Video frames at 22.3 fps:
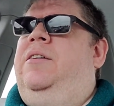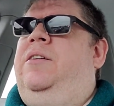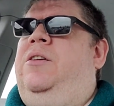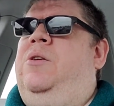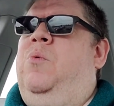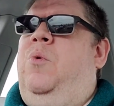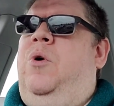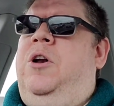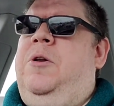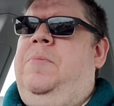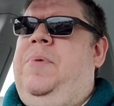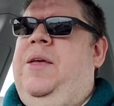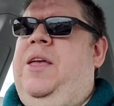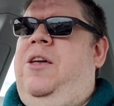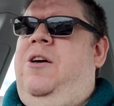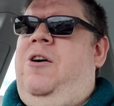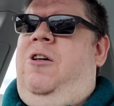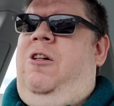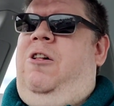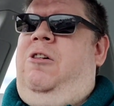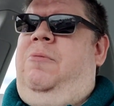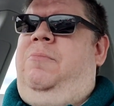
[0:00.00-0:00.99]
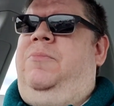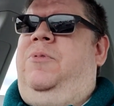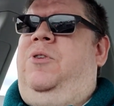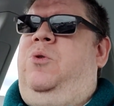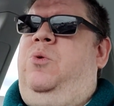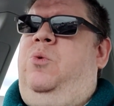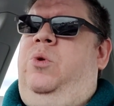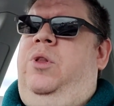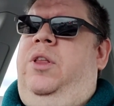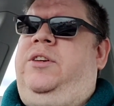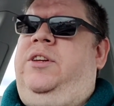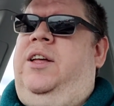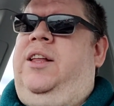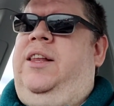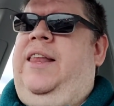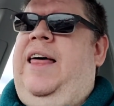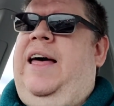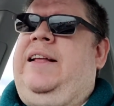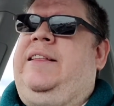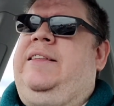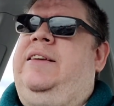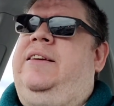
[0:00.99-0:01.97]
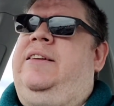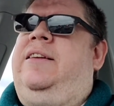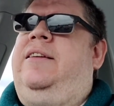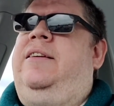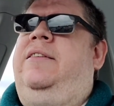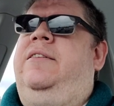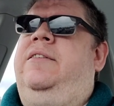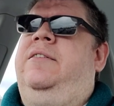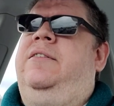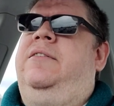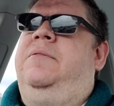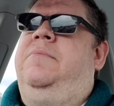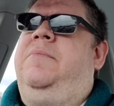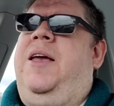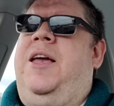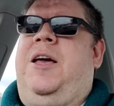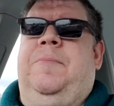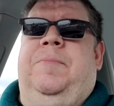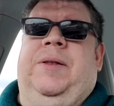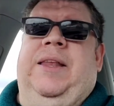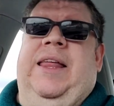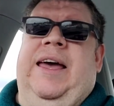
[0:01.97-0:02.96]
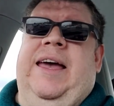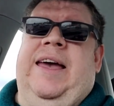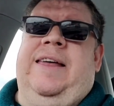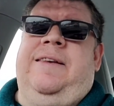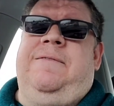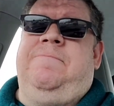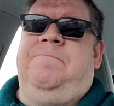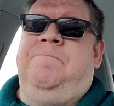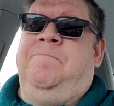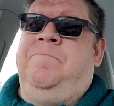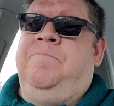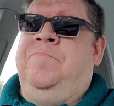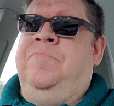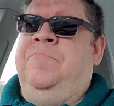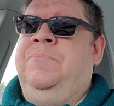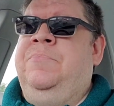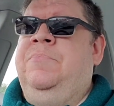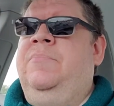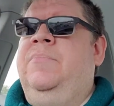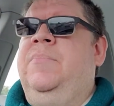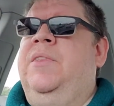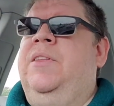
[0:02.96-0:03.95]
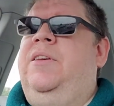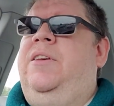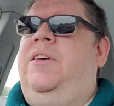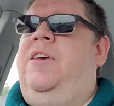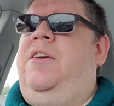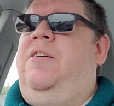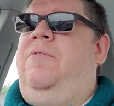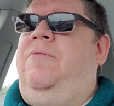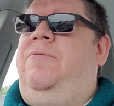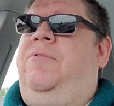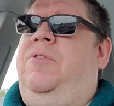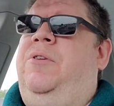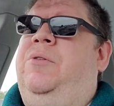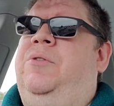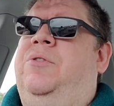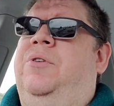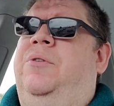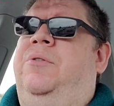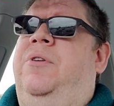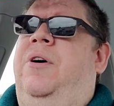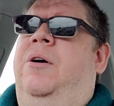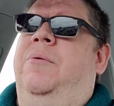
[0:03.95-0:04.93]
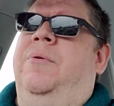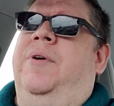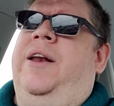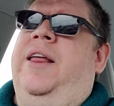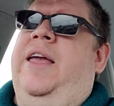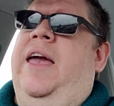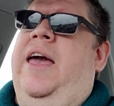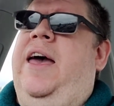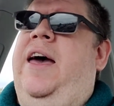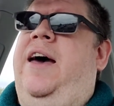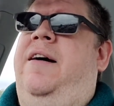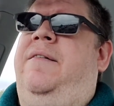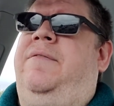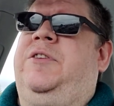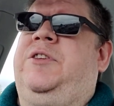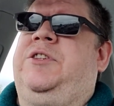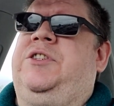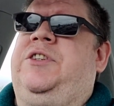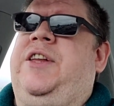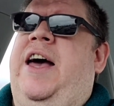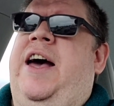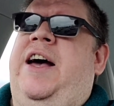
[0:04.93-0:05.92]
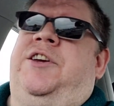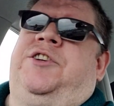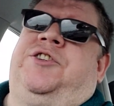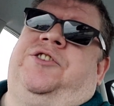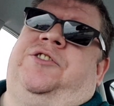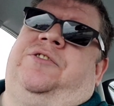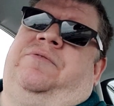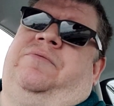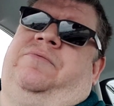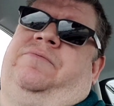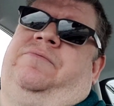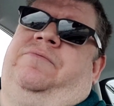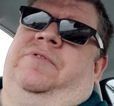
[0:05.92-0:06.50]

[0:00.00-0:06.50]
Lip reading: You want to be calm, cool, and collected. Make a plan. If you don't already have a stash of